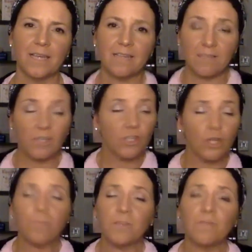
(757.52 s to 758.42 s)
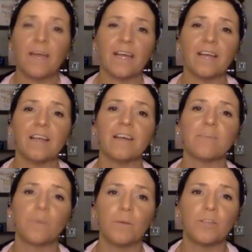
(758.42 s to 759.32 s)
It's our job to
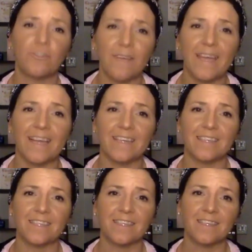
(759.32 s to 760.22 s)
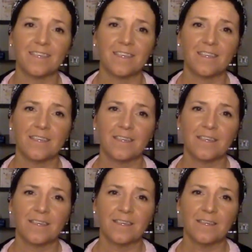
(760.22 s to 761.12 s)
recognize we were tricked.
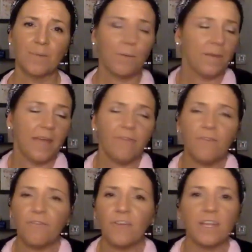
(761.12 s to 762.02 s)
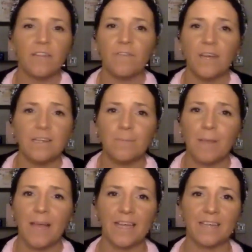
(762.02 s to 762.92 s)
We were never free in the first
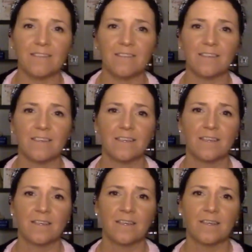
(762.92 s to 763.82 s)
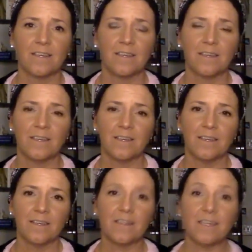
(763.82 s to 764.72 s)
place.
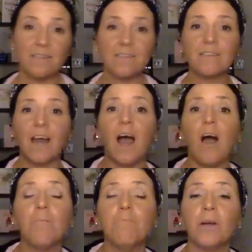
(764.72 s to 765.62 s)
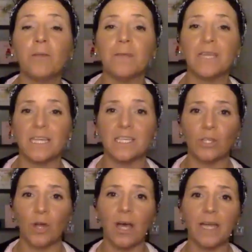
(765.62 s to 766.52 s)
This is our moment in
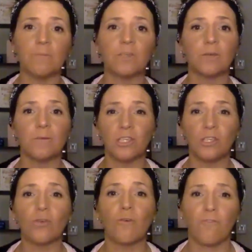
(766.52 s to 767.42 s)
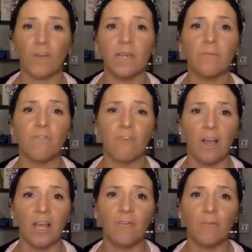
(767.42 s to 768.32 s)
time to ensure freedom for our
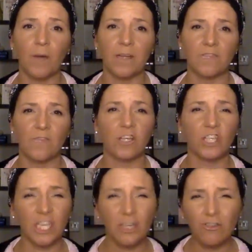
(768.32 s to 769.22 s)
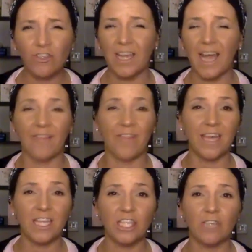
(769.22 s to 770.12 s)
loved ones, for our children and
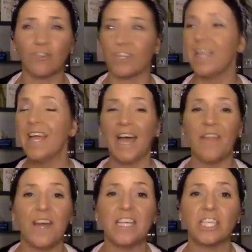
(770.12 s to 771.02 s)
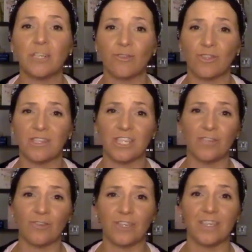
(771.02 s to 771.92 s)
their children and their children's
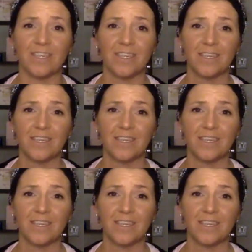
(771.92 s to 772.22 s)
children.